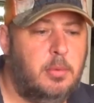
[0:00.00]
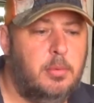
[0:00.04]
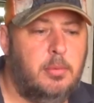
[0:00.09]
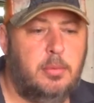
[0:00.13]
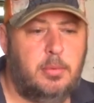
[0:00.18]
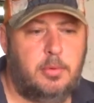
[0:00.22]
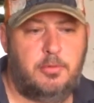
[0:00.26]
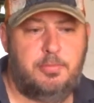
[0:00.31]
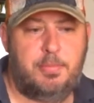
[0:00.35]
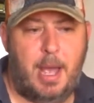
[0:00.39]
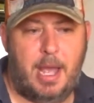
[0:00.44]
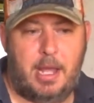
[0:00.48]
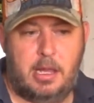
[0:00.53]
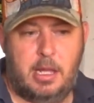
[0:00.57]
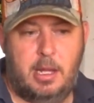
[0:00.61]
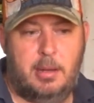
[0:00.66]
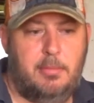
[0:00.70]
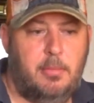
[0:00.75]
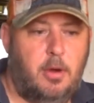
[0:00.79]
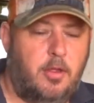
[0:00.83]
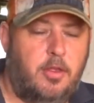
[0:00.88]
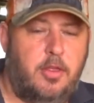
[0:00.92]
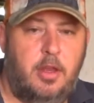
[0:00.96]
which backs
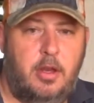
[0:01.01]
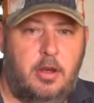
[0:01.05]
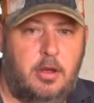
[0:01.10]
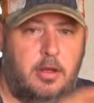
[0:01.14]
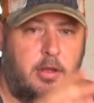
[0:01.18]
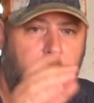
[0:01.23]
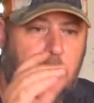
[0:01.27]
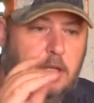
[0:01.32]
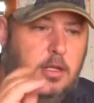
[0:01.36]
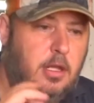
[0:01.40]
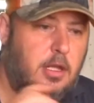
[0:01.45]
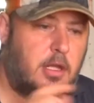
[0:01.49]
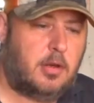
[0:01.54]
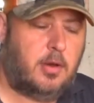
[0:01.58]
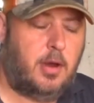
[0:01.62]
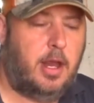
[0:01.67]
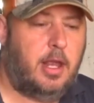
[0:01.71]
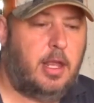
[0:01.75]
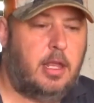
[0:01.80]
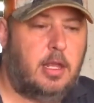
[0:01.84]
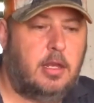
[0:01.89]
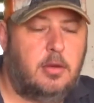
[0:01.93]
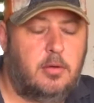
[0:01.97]
up my theory that this
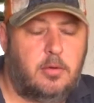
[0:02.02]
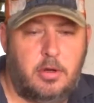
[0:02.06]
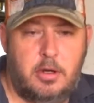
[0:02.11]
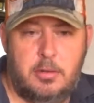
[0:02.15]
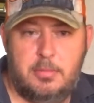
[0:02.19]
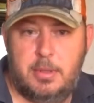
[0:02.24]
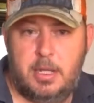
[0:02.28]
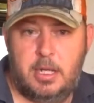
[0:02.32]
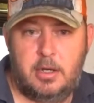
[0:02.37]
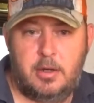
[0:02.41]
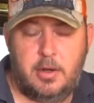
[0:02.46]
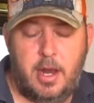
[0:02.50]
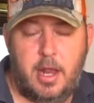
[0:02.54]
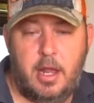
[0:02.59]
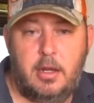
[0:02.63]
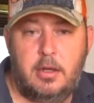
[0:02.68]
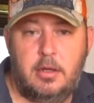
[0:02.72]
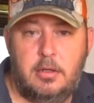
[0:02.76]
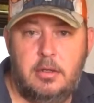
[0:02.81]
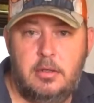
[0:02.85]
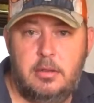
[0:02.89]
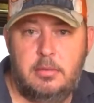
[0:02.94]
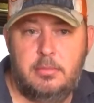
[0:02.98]
crank had already been ground
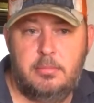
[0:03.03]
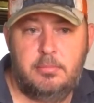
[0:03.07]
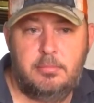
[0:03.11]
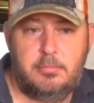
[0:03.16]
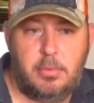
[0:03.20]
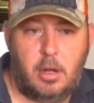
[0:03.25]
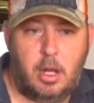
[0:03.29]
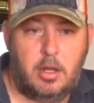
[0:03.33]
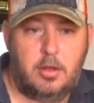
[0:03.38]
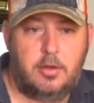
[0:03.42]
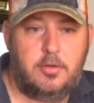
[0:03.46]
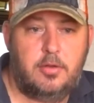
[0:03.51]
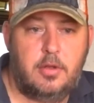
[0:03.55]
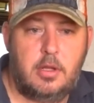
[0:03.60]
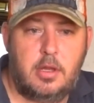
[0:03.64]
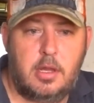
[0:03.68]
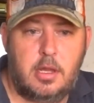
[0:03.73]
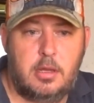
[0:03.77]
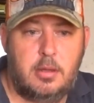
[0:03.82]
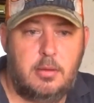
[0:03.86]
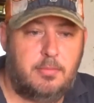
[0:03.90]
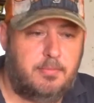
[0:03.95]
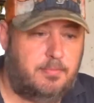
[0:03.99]
polished.
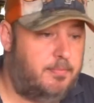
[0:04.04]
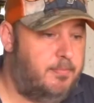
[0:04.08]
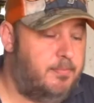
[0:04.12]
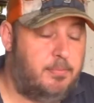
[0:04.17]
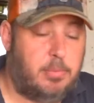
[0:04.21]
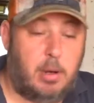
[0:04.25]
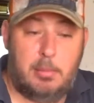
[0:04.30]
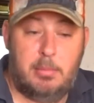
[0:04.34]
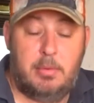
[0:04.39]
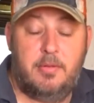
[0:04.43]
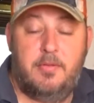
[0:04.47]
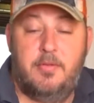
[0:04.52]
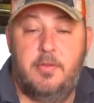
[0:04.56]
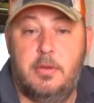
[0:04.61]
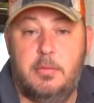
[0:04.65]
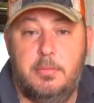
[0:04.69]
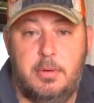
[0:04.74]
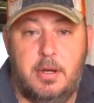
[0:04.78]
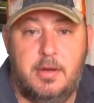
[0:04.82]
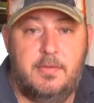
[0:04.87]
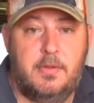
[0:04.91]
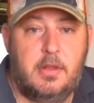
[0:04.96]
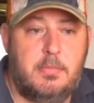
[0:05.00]
It's, probably for the
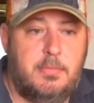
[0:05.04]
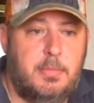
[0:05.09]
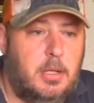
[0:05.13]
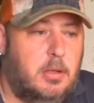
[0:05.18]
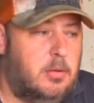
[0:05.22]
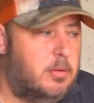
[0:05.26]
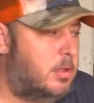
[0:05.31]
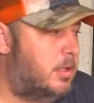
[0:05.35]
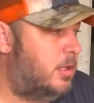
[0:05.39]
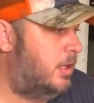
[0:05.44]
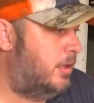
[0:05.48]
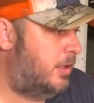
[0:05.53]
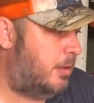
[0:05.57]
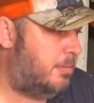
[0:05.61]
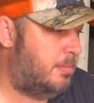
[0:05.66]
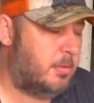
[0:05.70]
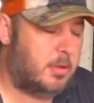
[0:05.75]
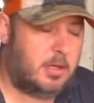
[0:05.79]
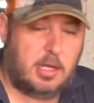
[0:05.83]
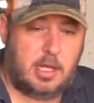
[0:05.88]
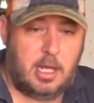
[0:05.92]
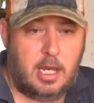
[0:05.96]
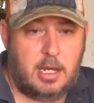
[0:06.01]
previous build, and they just
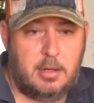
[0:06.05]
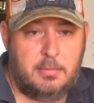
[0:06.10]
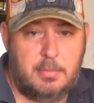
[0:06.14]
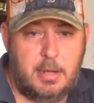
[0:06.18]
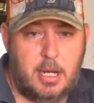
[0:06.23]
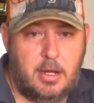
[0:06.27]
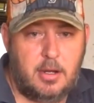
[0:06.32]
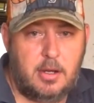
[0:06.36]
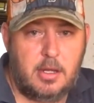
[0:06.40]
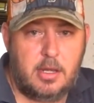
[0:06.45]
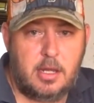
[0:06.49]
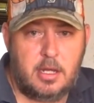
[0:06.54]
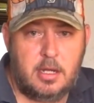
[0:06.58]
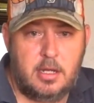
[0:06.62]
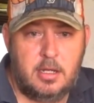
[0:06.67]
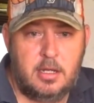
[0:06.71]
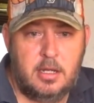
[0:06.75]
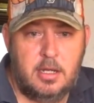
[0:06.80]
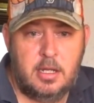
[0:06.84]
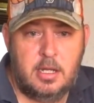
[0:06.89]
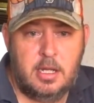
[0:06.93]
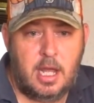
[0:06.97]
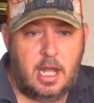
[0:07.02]
put standard bearings in it.
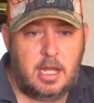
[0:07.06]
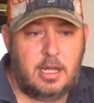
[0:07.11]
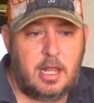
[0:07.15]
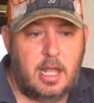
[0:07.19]
Had